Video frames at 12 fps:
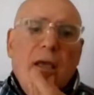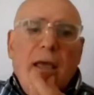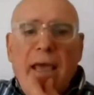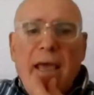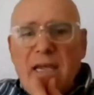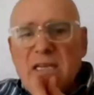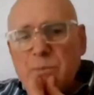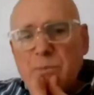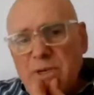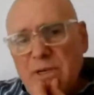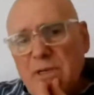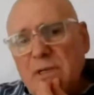has
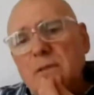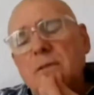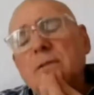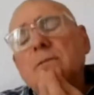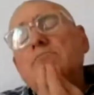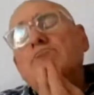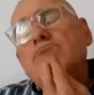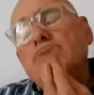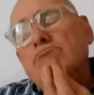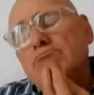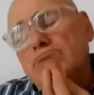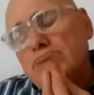been
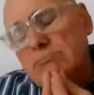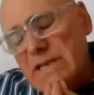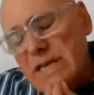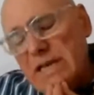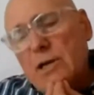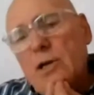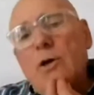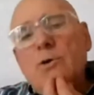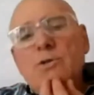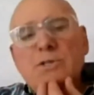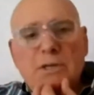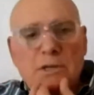getting
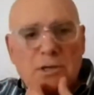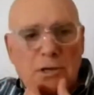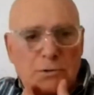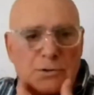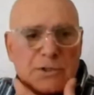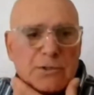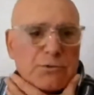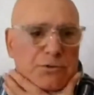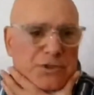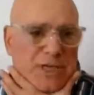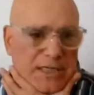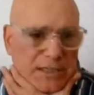closer and closer to
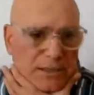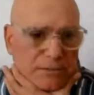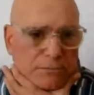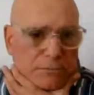China.